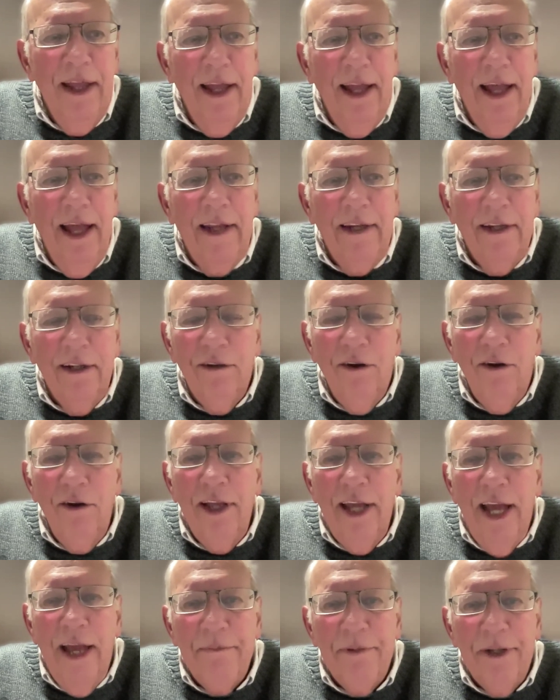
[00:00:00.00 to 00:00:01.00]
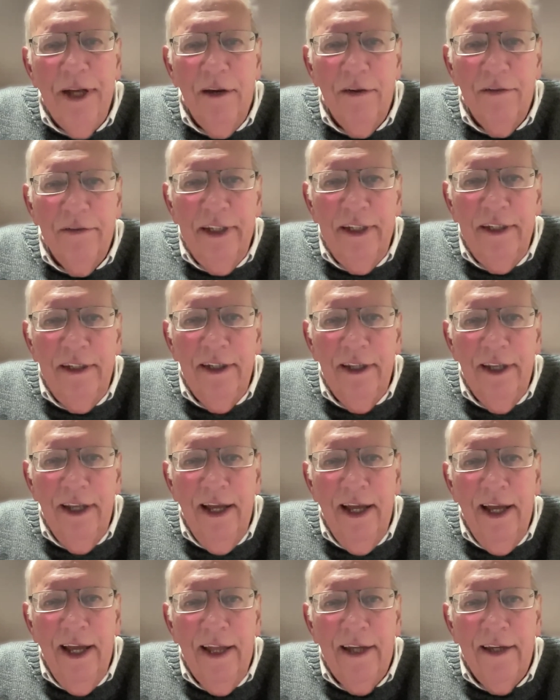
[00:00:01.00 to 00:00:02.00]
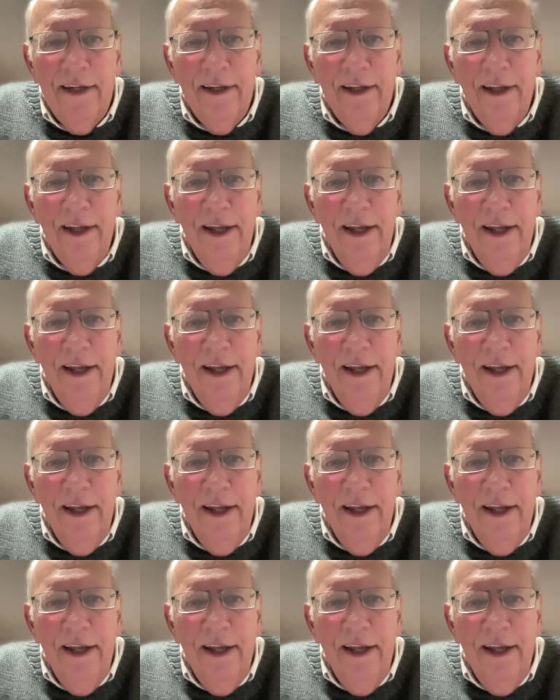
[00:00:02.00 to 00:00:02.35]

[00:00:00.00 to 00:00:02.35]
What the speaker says: And along came COVID, and